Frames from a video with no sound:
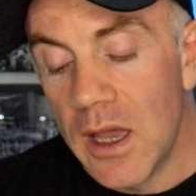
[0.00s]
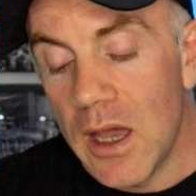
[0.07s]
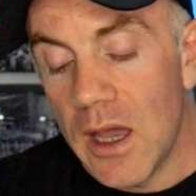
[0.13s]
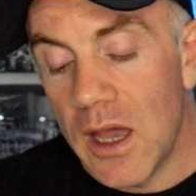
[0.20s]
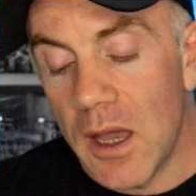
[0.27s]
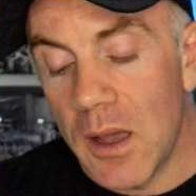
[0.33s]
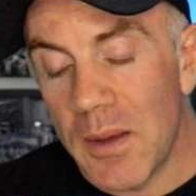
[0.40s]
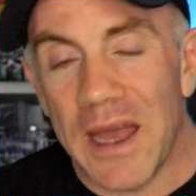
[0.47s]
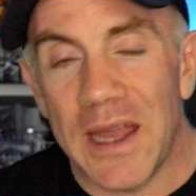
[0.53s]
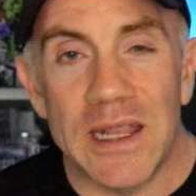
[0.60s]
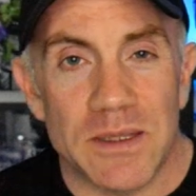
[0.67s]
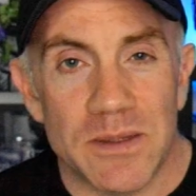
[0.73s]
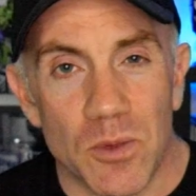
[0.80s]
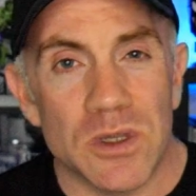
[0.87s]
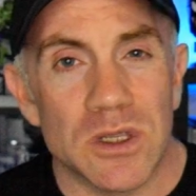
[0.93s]
Uh, and
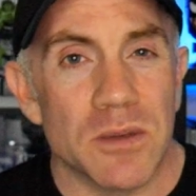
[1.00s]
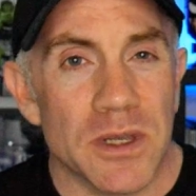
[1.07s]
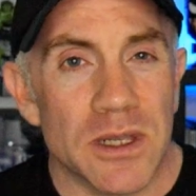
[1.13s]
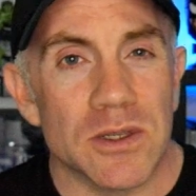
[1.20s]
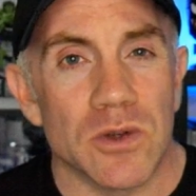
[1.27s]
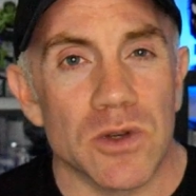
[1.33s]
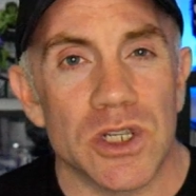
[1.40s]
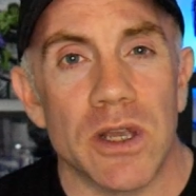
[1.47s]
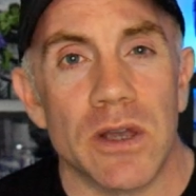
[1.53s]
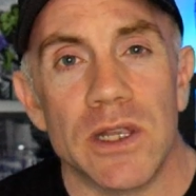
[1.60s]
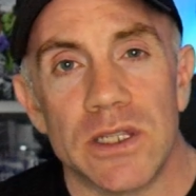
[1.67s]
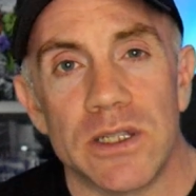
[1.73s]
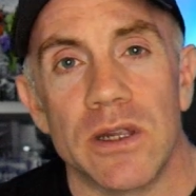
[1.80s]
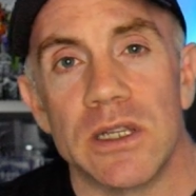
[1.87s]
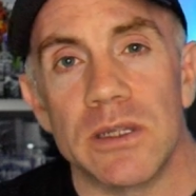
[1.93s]
it's also been sort of shown in
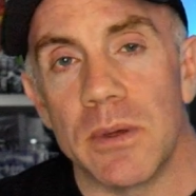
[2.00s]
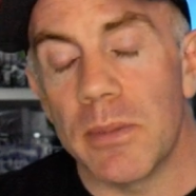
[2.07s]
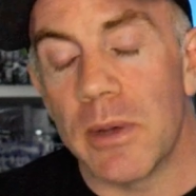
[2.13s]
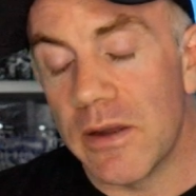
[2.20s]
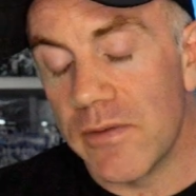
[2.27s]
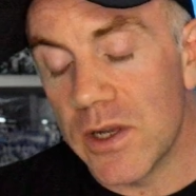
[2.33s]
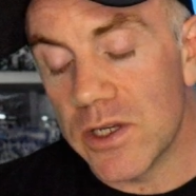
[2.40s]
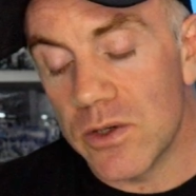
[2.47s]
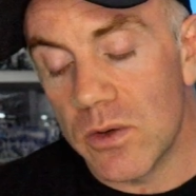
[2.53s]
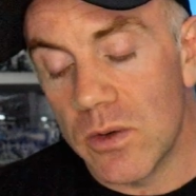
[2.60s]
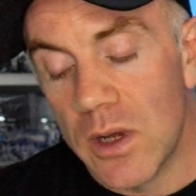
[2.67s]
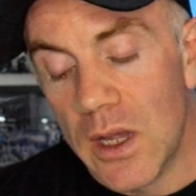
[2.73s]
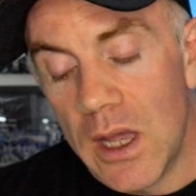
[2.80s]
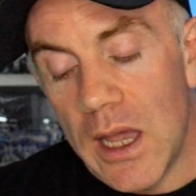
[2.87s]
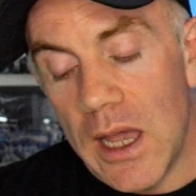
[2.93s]
studies to be beneficial.
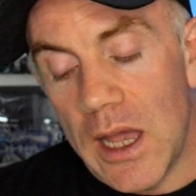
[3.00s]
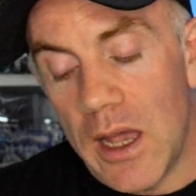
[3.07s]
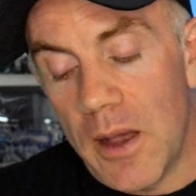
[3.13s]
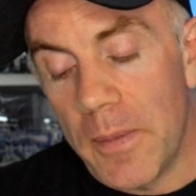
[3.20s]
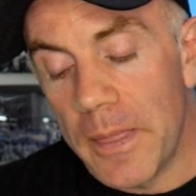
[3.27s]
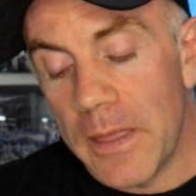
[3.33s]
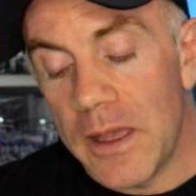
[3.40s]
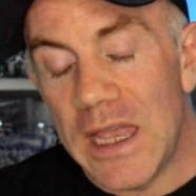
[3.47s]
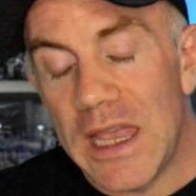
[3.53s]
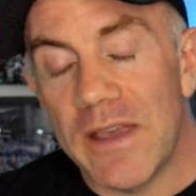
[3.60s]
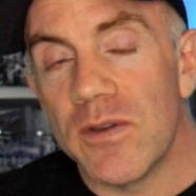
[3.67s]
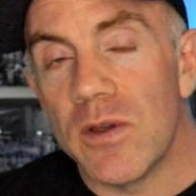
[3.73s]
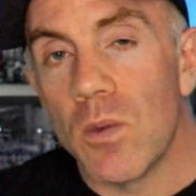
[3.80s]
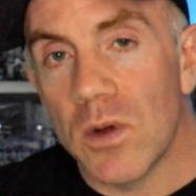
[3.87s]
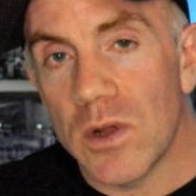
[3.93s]
Um, if
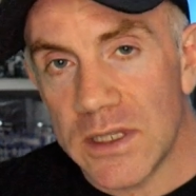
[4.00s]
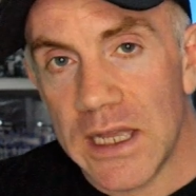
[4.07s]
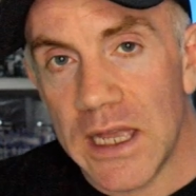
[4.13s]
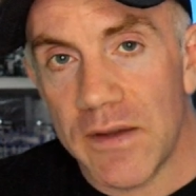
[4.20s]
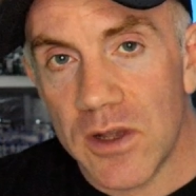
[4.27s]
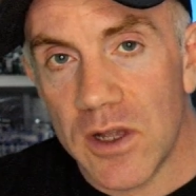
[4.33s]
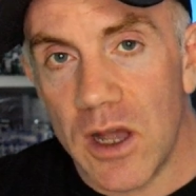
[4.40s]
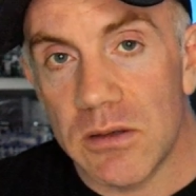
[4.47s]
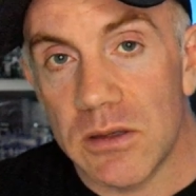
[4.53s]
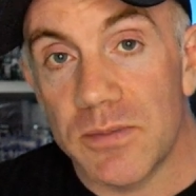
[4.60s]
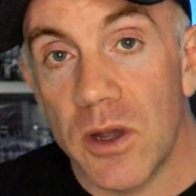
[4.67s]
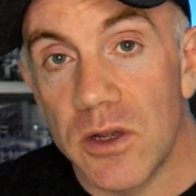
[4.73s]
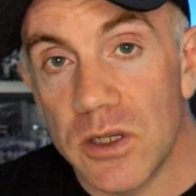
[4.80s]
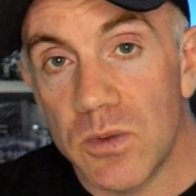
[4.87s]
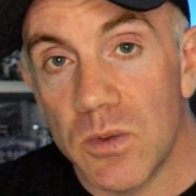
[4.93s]
you want to have carbs
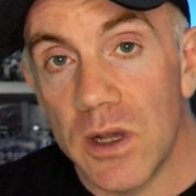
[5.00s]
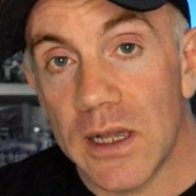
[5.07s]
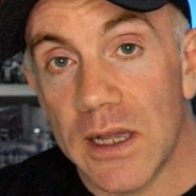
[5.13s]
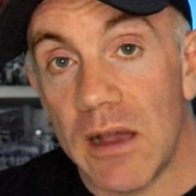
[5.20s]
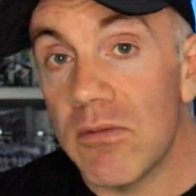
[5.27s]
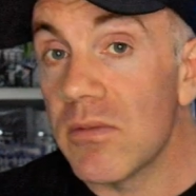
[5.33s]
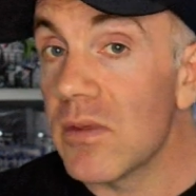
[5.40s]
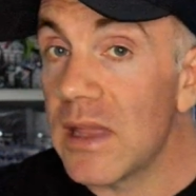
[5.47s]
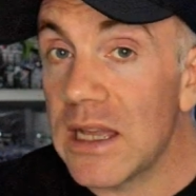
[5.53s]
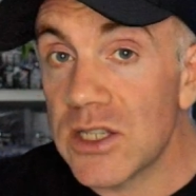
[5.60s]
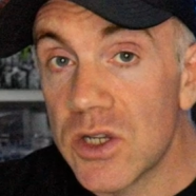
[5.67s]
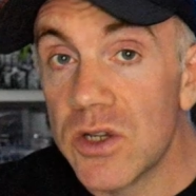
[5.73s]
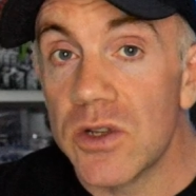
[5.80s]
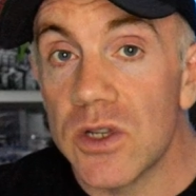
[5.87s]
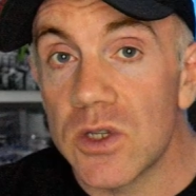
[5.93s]
post-workout, that's
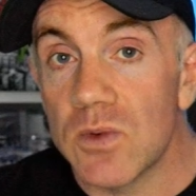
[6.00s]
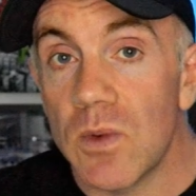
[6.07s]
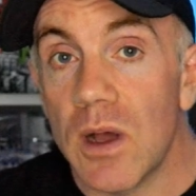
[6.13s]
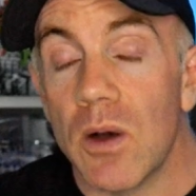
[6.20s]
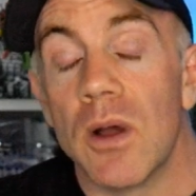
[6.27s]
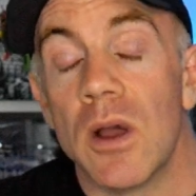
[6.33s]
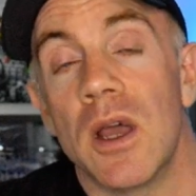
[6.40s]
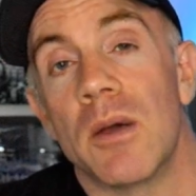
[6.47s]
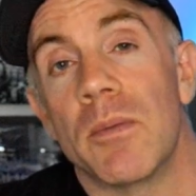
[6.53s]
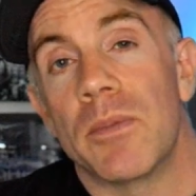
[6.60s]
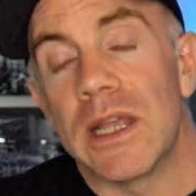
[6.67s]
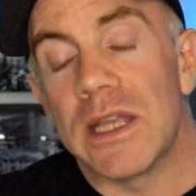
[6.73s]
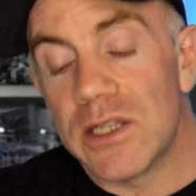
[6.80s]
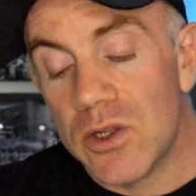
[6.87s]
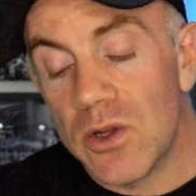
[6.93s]
good as well. But
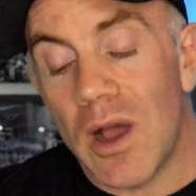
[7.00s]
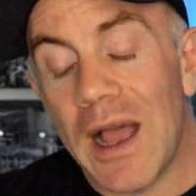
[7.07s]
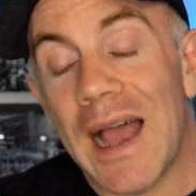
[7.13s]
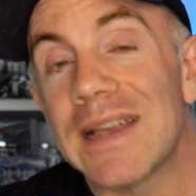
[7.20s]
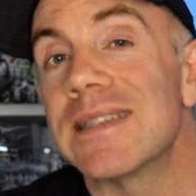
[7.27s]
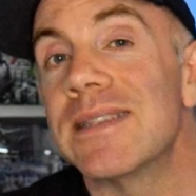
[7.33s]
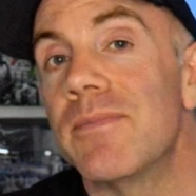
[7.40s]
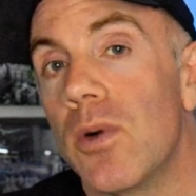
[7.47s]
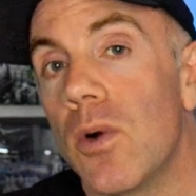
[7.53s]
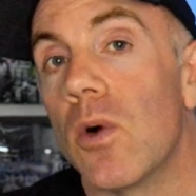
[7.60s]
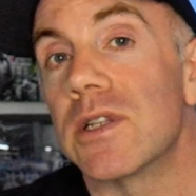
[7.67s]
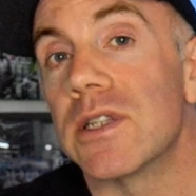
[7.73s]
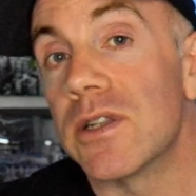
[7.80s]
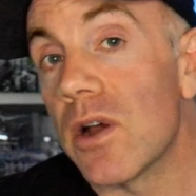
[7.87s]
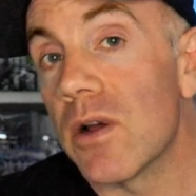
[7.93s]
it's not as
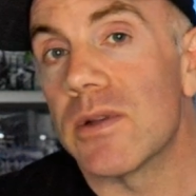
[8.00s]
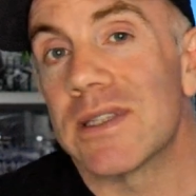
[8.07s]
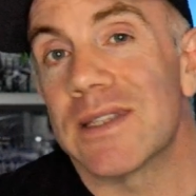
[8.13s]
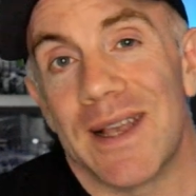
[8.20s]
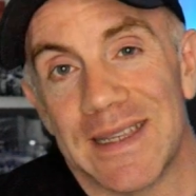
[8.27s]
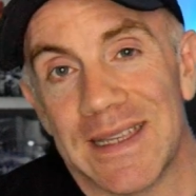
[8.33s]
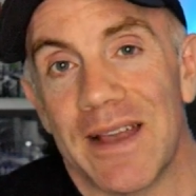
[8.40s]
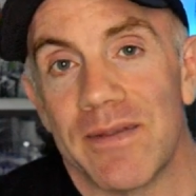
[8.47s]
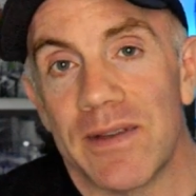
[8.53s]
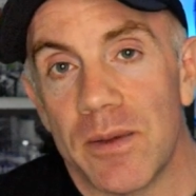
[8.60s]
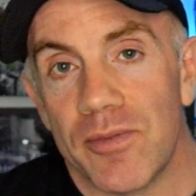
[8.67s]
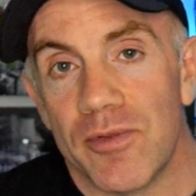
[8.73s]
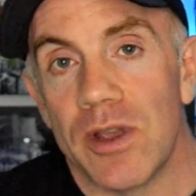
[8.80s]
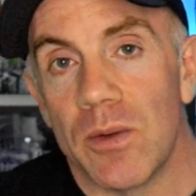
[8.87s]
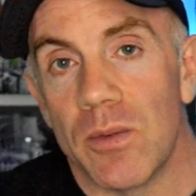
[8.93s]
important, I would say, as having it
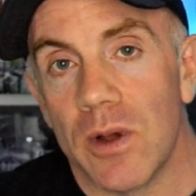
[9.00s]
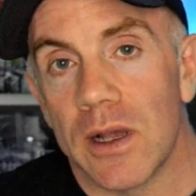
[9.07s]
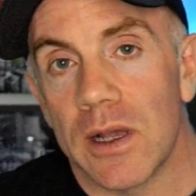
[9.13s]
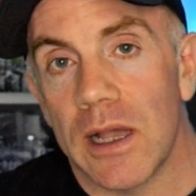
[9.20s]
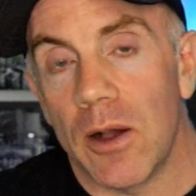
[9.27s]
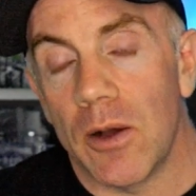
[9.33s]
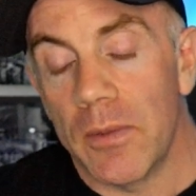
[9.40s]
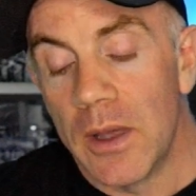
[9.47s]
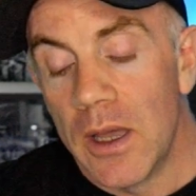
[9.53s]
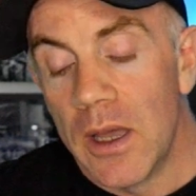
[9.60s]
pre-workout.